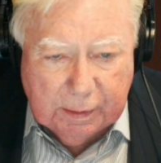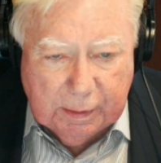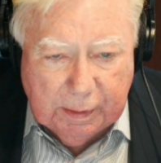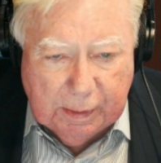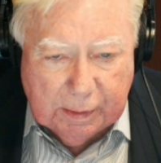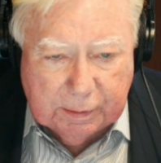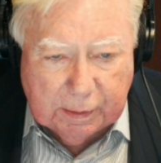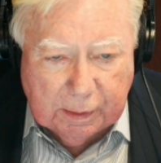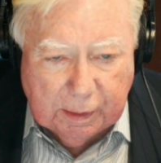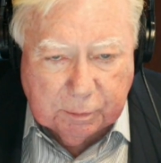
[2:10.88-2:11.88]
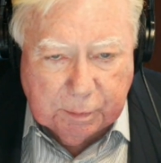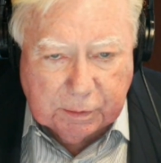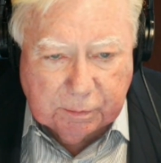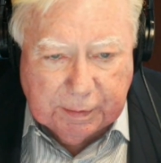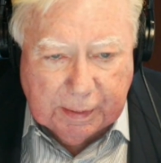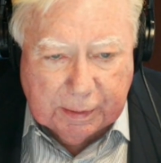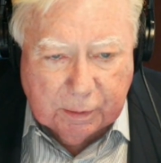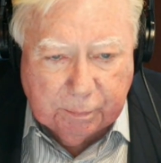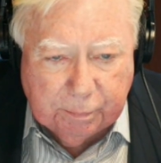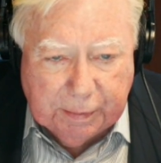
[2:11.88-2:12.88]
And Archbishop
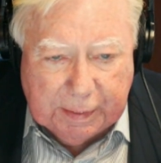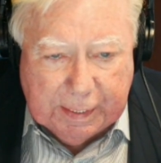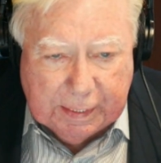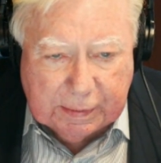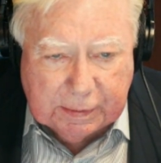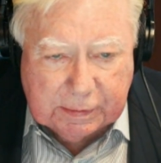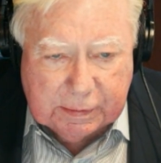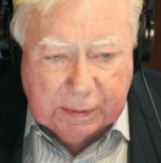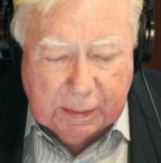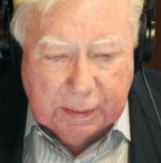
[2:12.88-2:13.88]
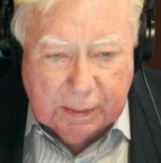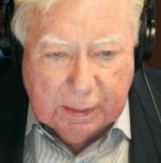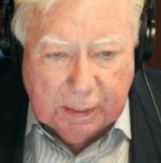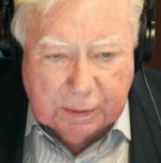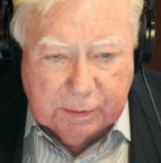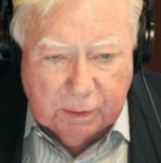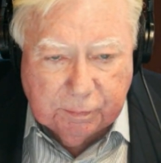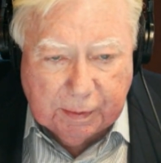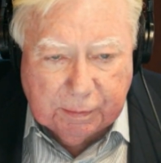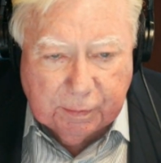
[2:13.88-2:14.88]
Vigano begins, "Dear
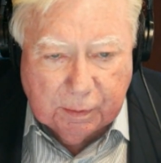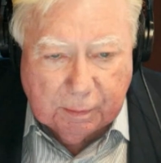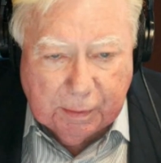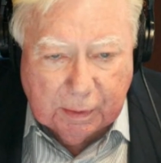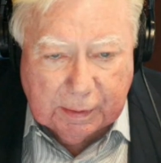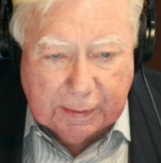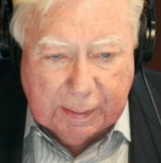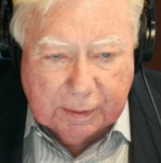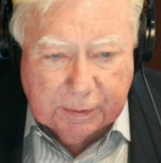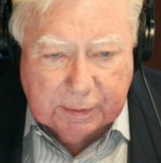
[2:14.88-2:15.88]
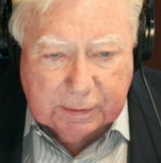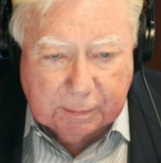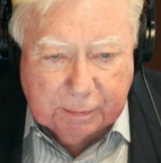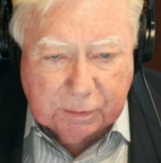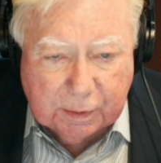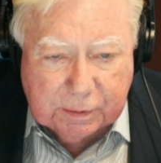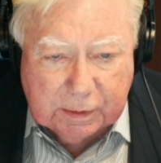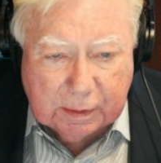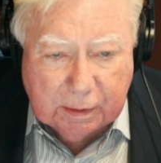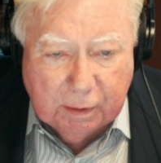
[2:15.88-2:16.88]
faithful American Catholics, I'm
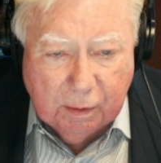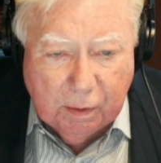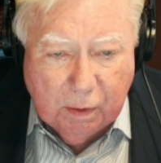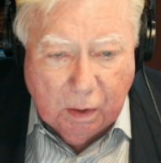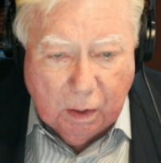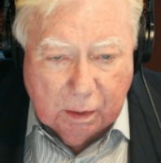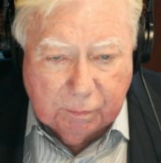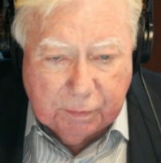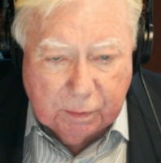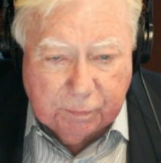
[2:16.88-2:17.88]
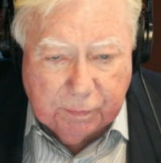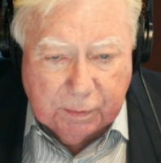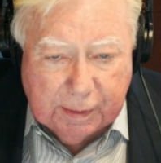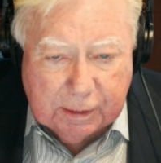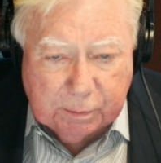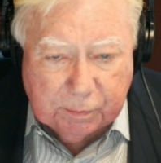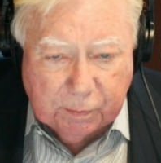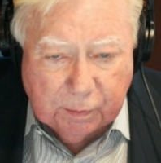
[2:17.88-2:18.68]
addressing all of you a few days before the